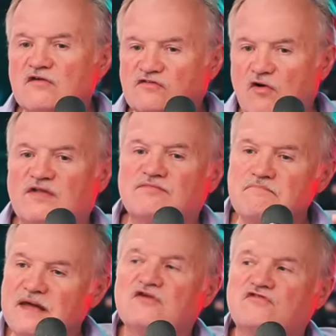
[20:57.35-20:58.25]
So it's
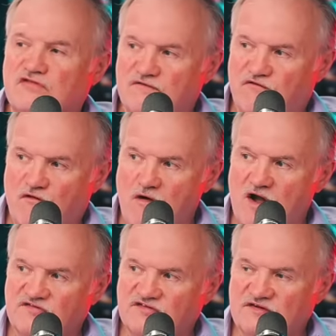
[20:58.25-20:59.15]
ministry for
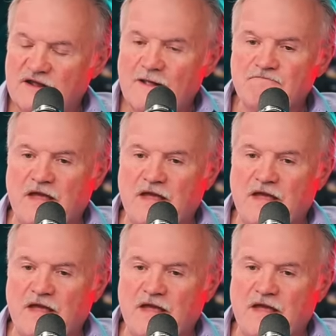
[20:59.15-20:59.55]
us. Yeah.